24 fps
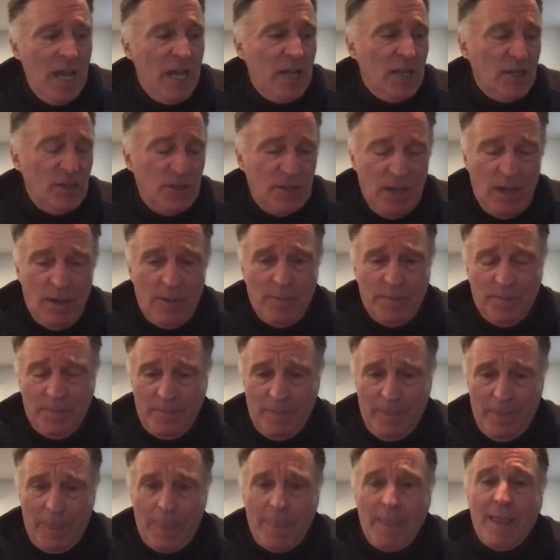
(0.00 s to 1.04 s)
So,
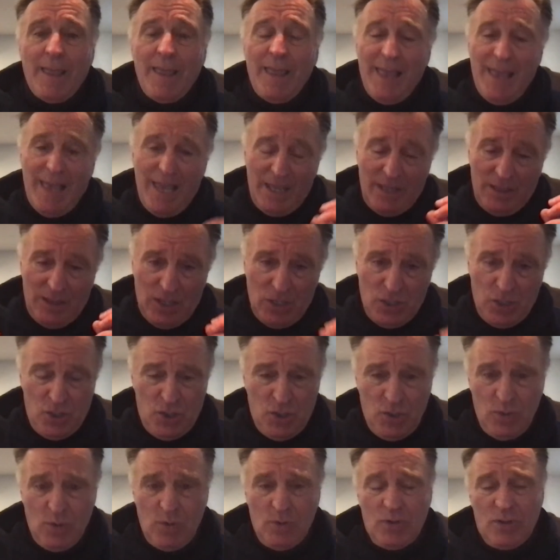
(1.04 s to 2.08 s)
the
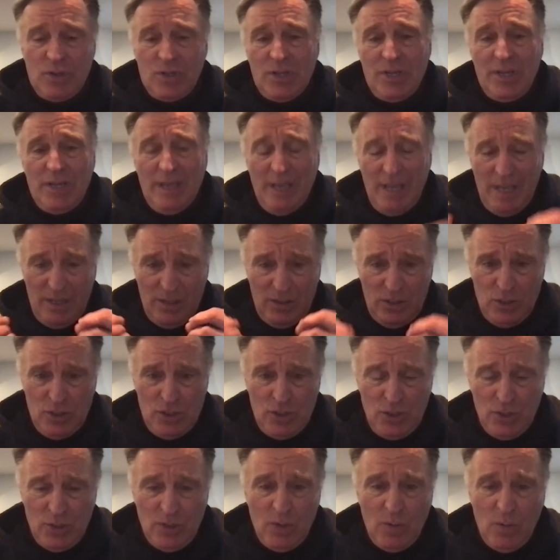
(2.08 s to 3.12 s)
juice, the
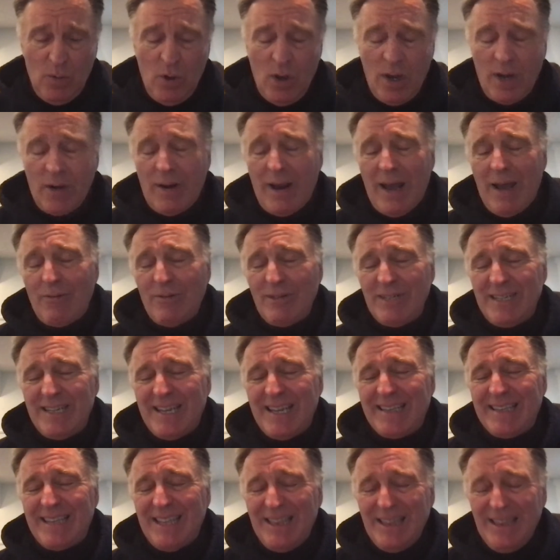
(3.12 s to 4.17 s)
sugar water, I was
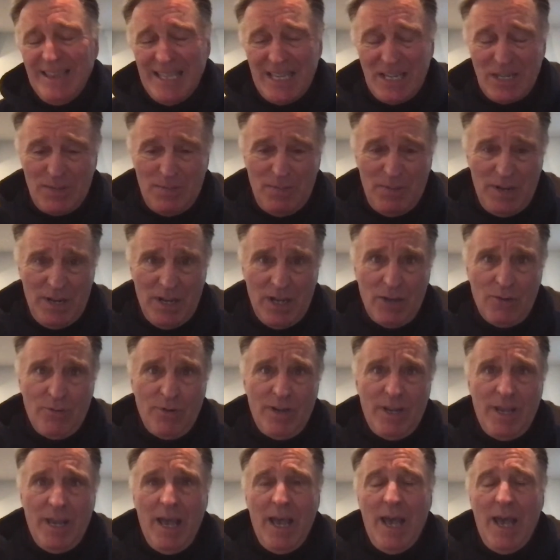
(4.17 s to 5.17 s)
not the least bit hungry.